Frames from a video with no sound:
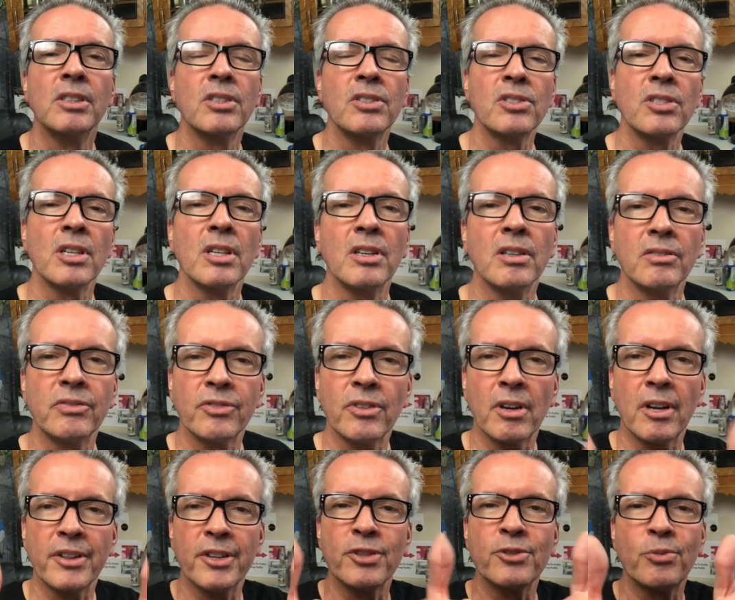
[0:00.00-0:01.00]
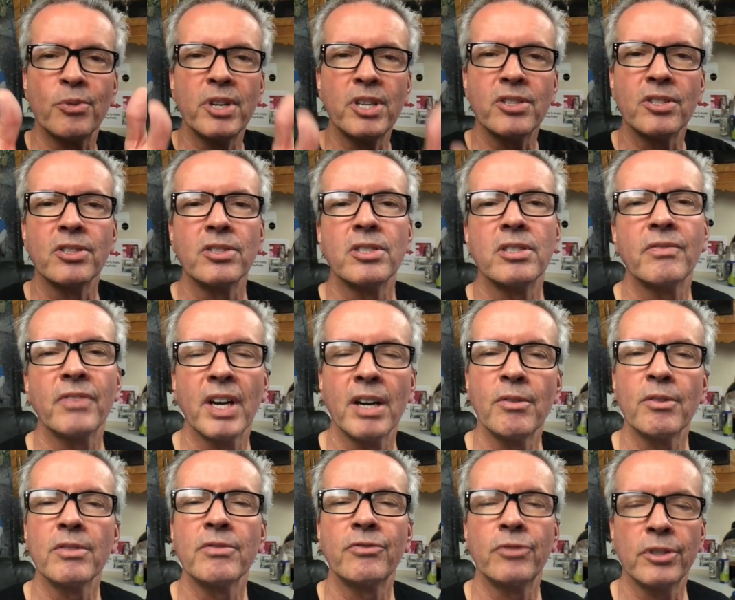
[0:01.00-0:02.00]
So for all those reasons, if I
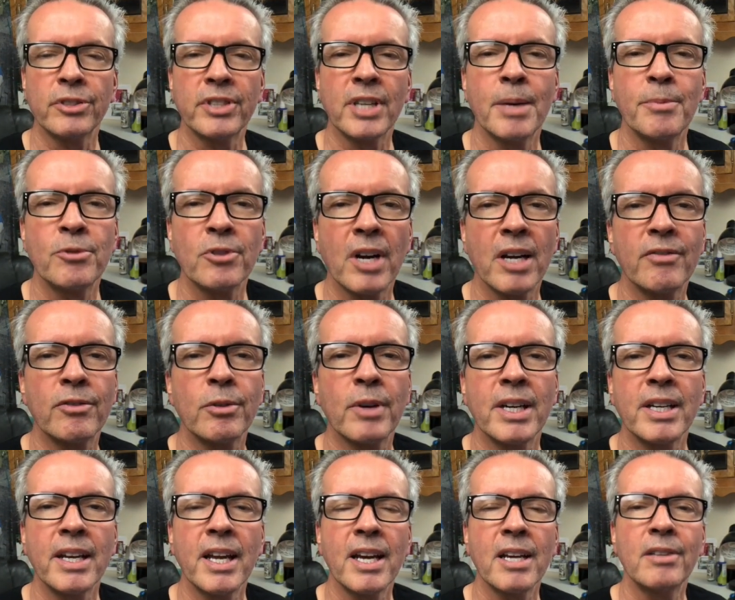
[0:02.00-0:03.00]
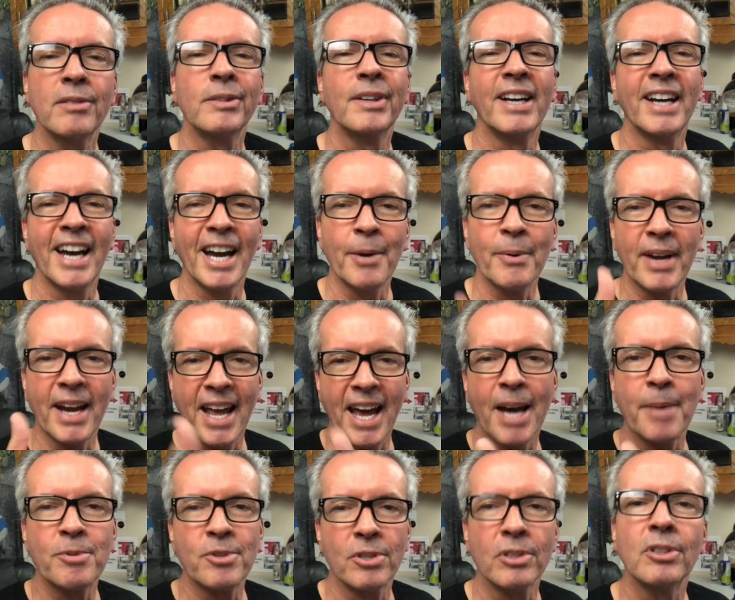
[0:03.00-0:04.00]
were a full-time driver right now, I would
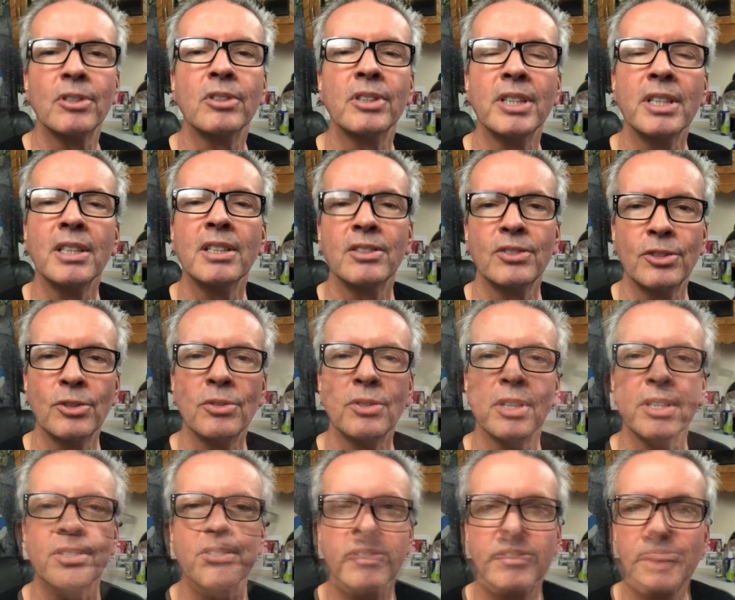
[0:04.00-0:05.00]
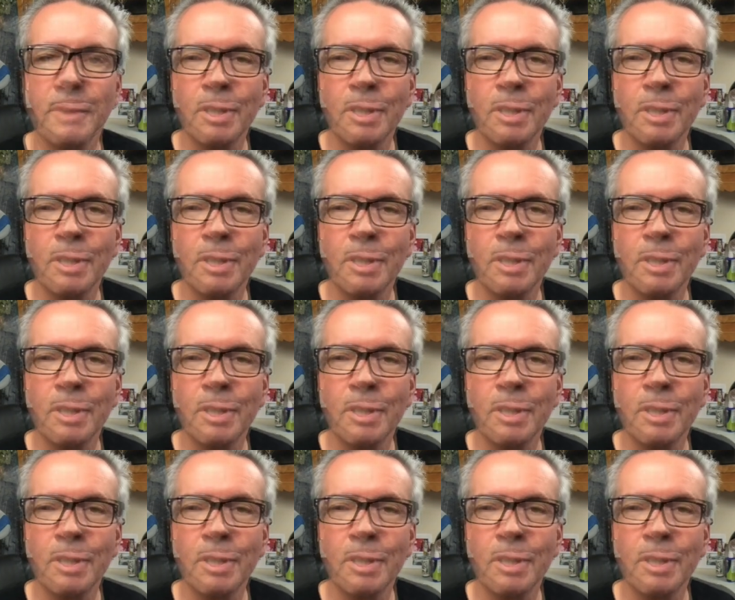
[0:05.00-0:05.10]
absolutely do this.